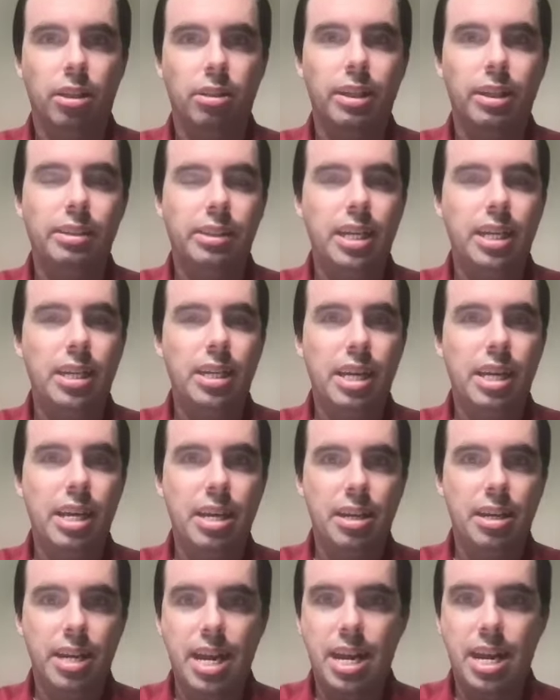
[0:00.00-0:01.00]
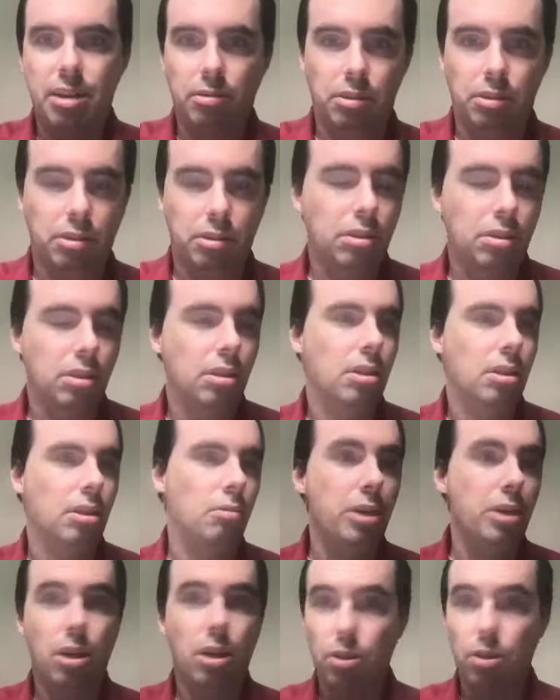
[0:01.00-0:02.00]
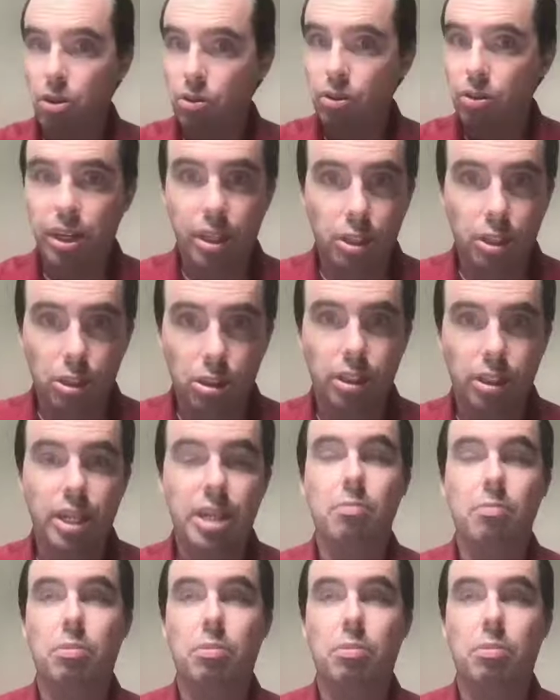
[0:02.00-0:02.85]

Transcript: Let's say they announce, we don't know the injury,